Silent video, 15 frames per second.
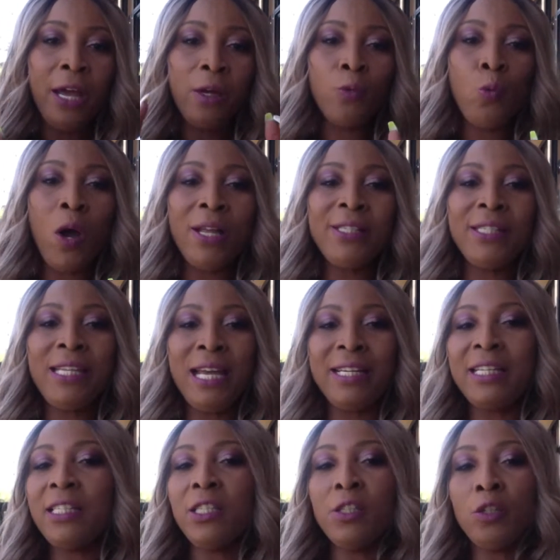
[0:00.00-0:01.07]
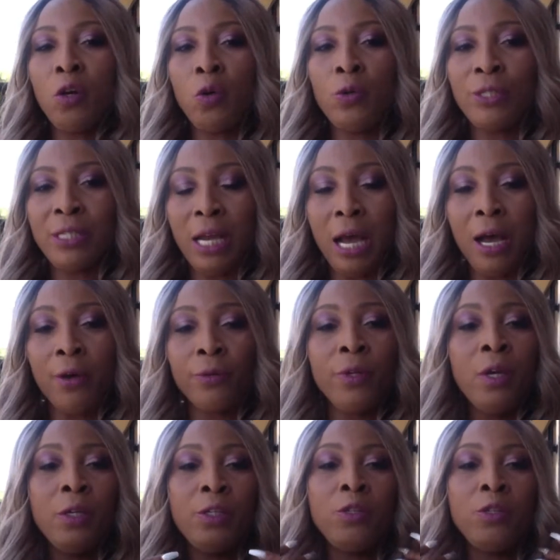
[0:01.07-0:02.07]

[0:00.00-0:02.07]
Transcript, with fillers: And once that is slowed down,